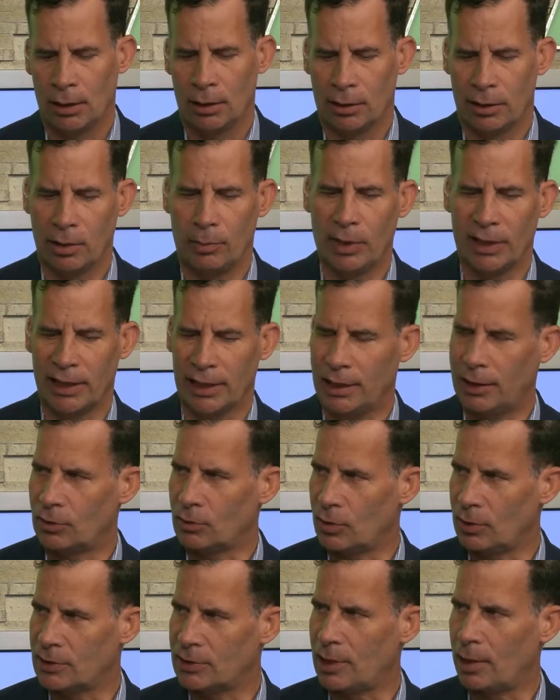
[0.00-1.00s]
Liberty
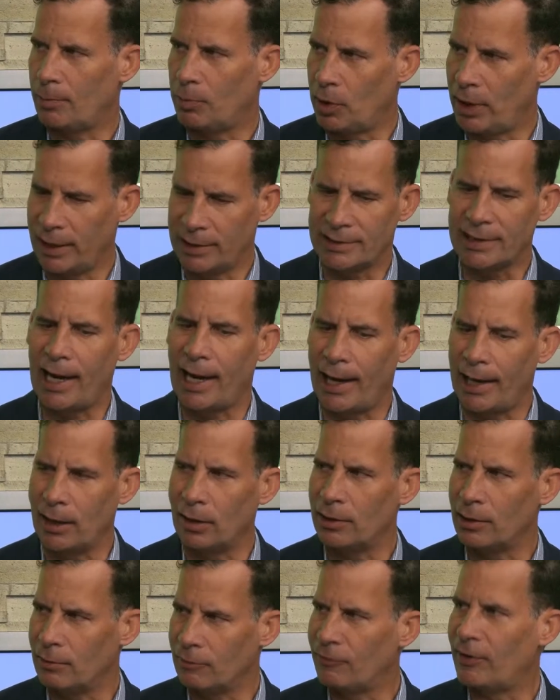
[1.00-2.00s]
interests are placed
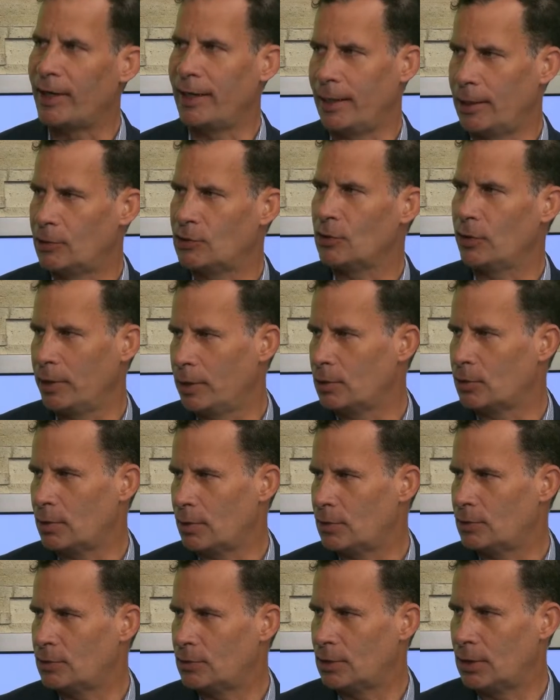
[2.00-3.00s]
higher than financial
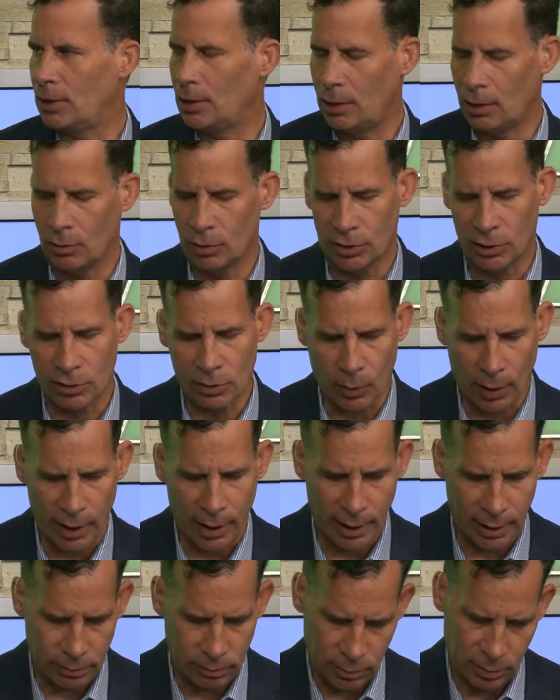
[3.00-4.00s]
interests, which is
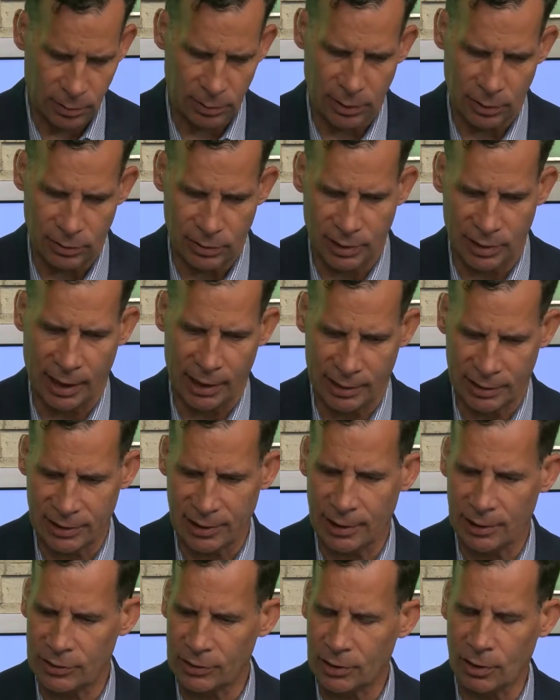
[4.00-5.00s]
why they
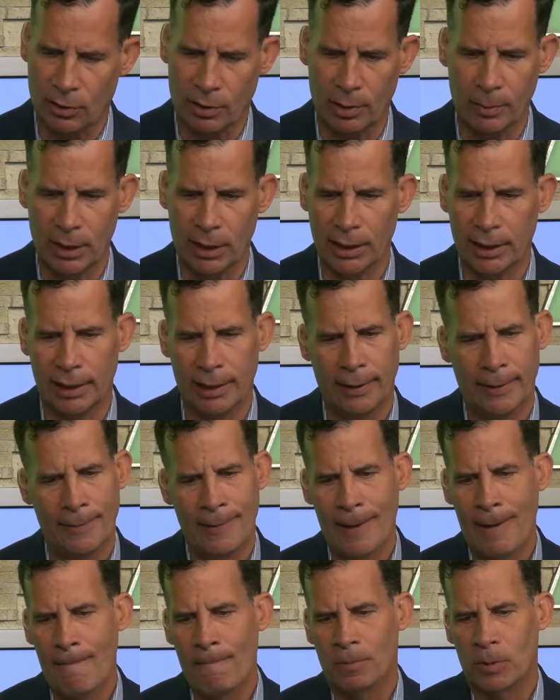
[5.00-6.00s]
exist criminally.
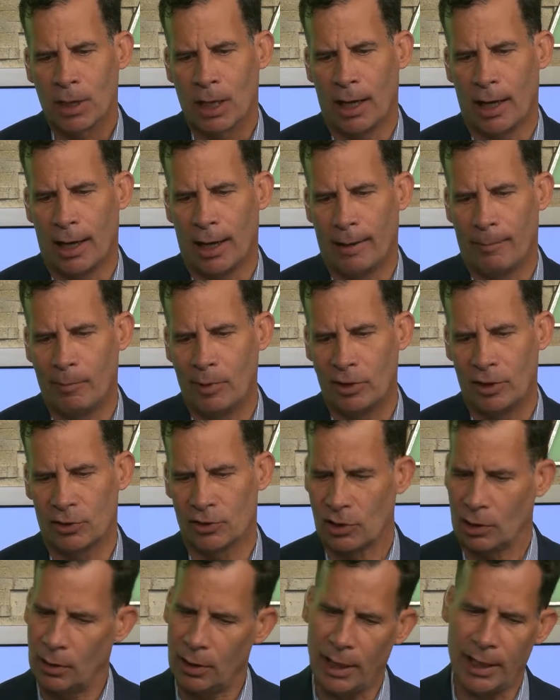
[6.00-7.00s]

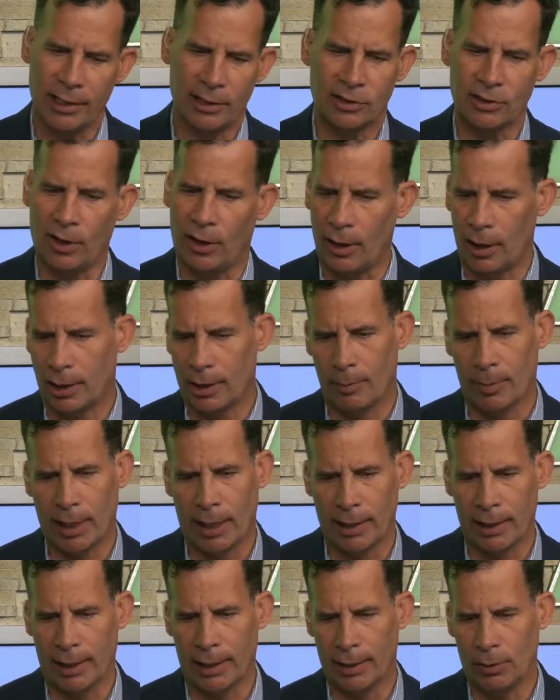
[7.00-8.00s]
There's a lot of talk
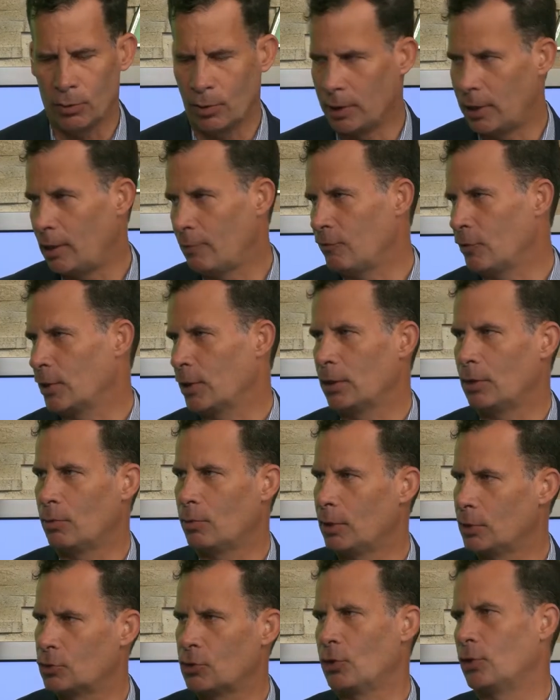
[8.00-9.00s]
about, hey, we're never going to
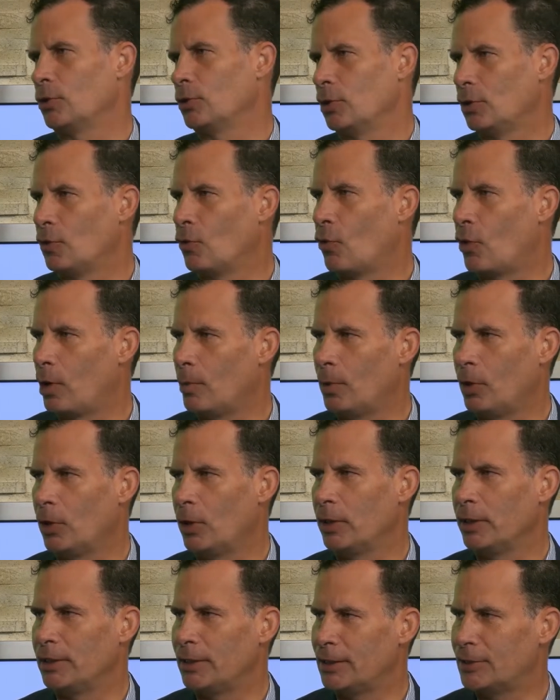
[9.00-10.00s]
return to
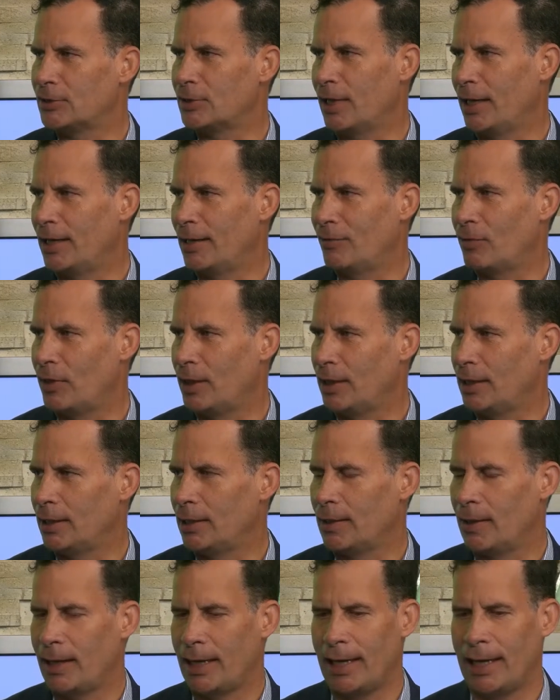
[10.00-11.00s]
normal and this kind of
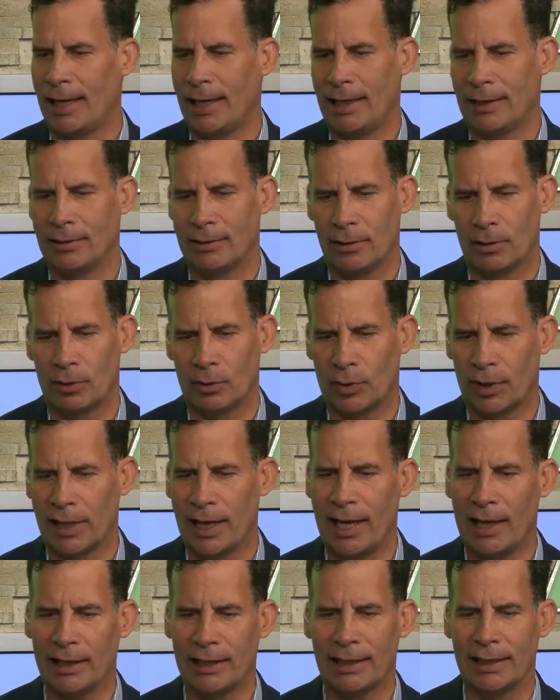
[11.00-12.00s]
thing. And the
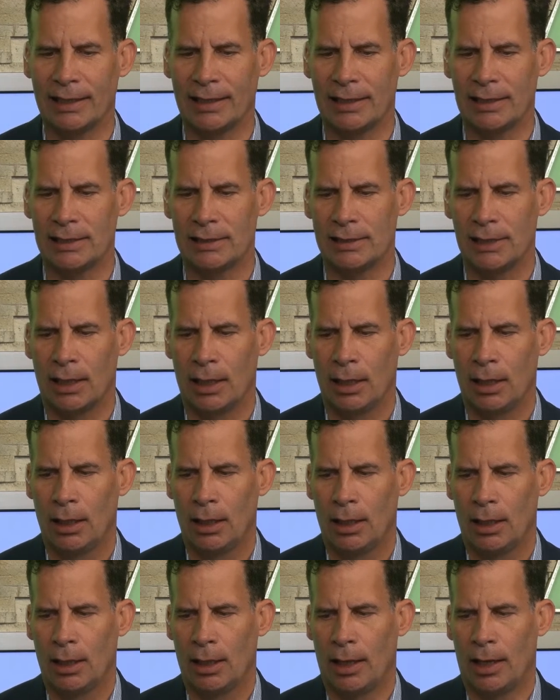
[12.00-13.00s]
reality is
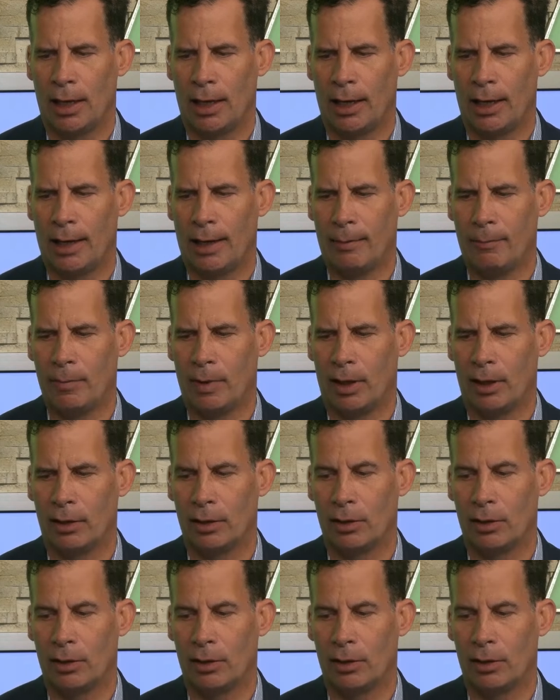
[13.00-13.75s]
that